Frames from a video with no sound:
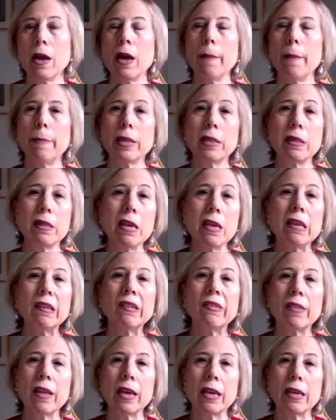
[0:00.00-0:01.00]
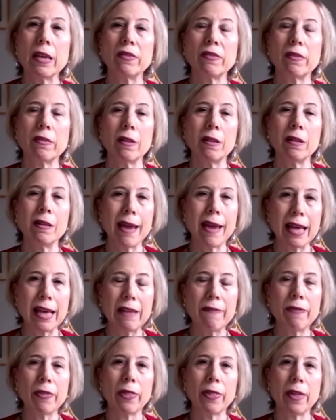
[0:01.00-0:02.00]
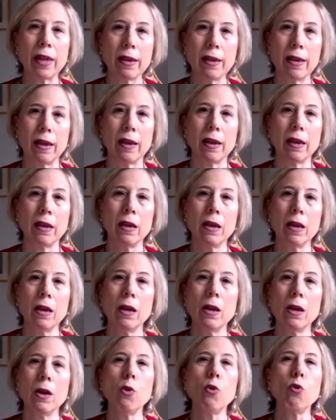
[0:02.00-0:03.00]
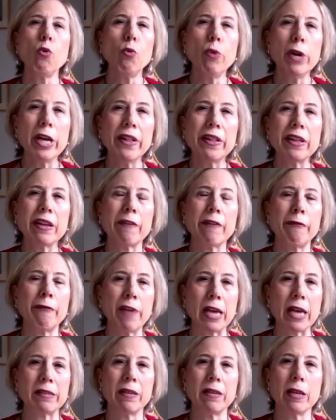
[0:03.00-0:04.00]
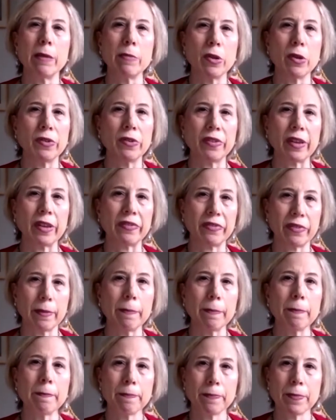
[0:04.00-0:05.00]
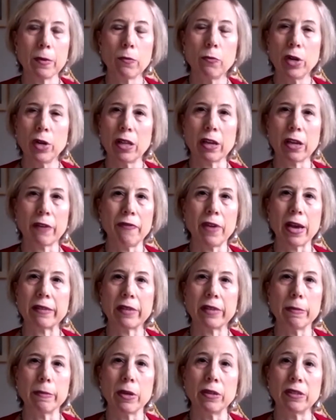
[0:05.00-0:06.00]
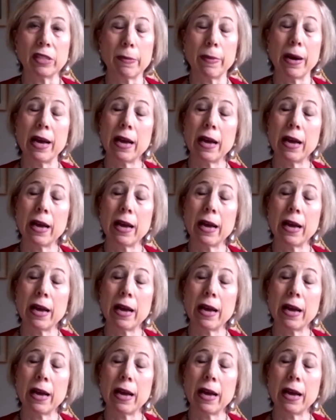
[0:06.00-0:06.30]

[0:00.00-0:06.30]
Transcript: But these things, the negative thinking really affects the immune system, really affects the immune system.